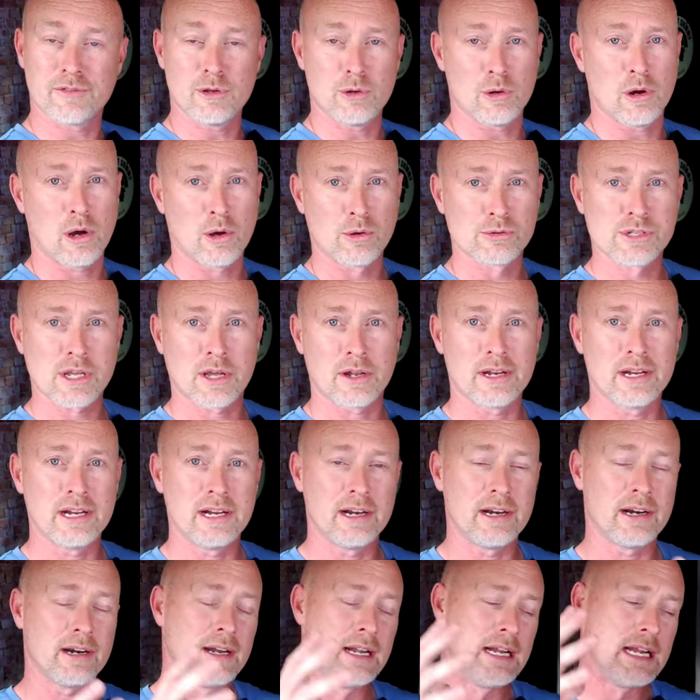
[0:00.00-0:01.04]
a few holes out
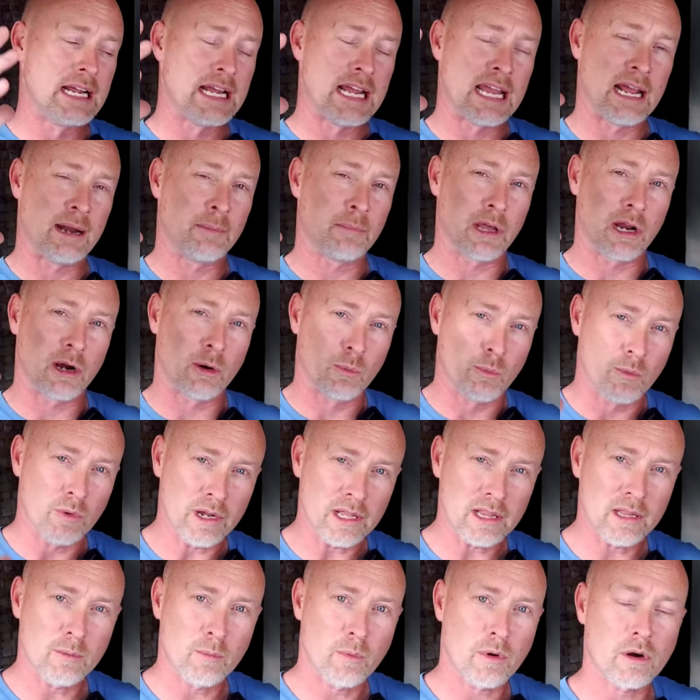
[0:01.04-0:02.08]
here, and I'm going to
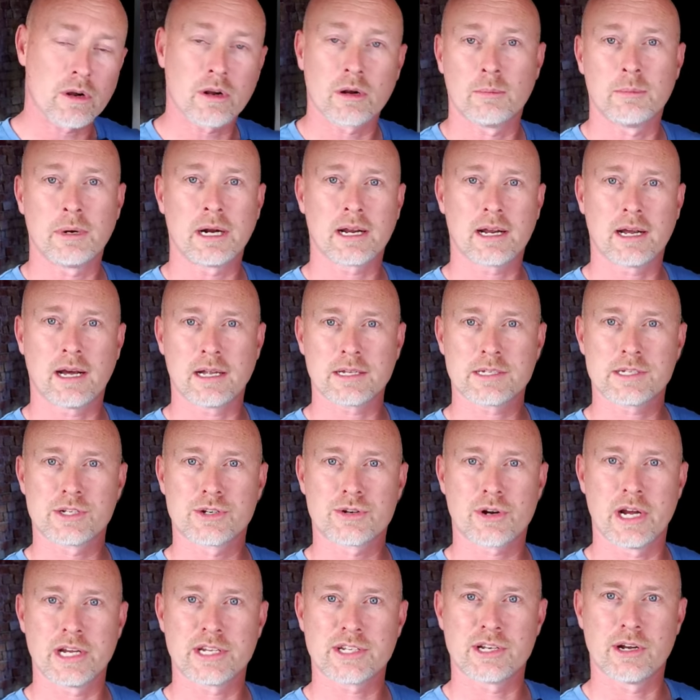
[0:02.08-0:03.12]
really work on my
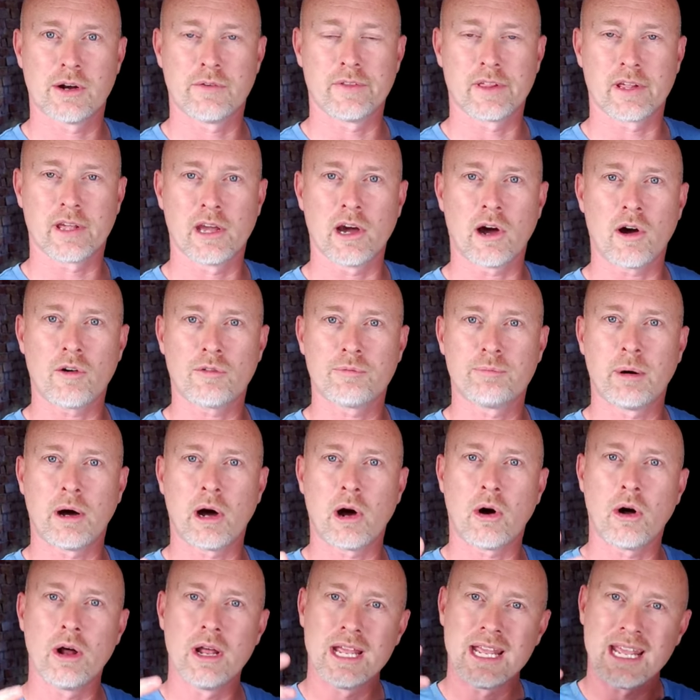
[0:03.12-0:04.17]
concentration over the golf
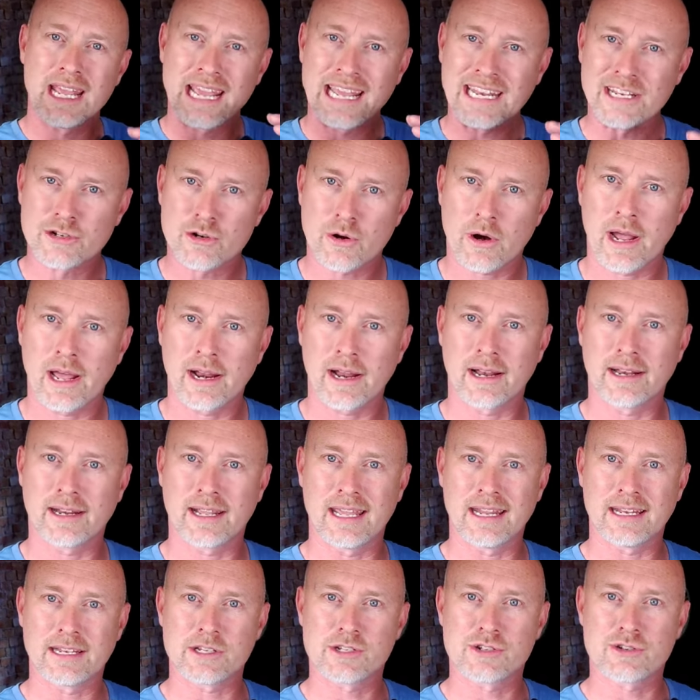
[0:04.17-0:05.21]
ball and try not
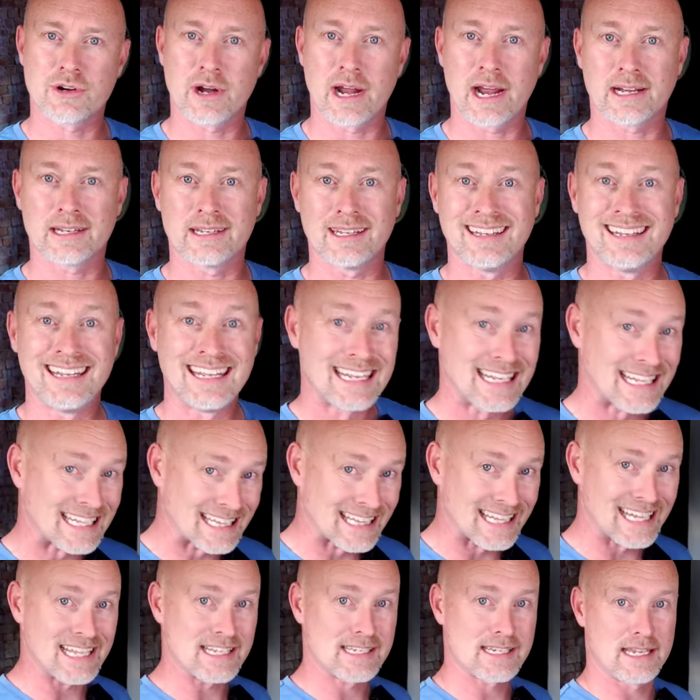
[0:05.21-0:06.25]
to get distracted.
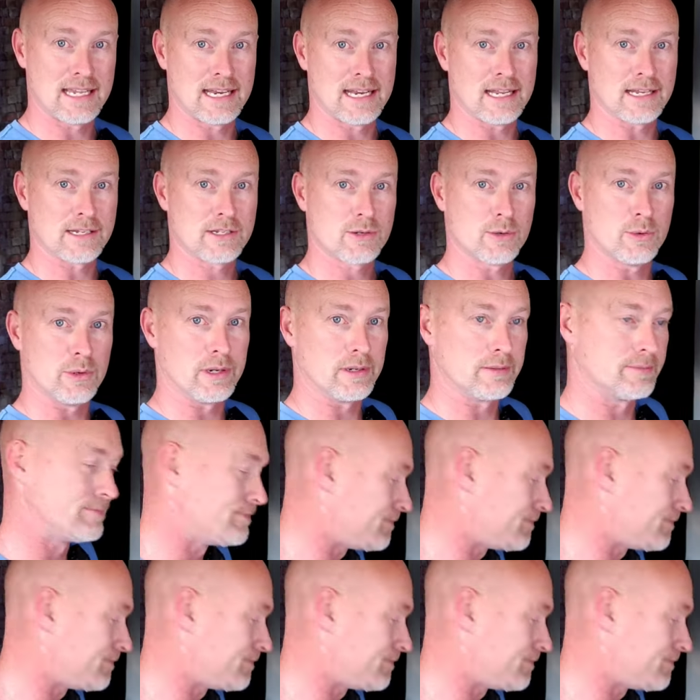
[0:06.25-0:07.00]
Let's get into it.